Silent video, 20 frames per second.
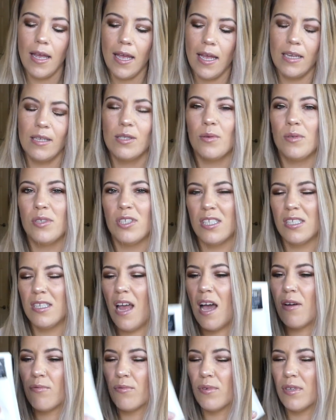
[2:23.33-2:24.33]
And so it's just
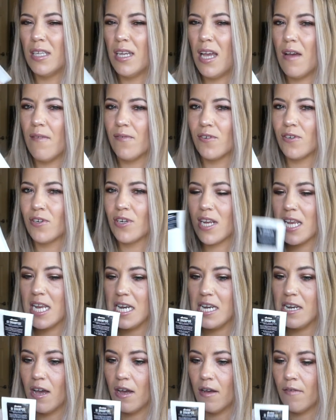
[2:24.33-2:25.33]
not really ever
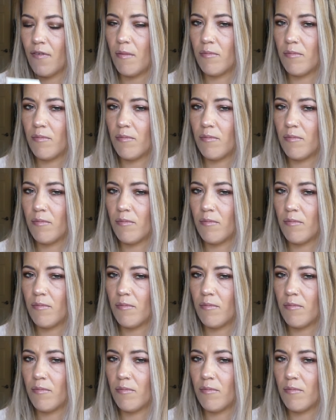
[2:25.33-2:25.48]
enough.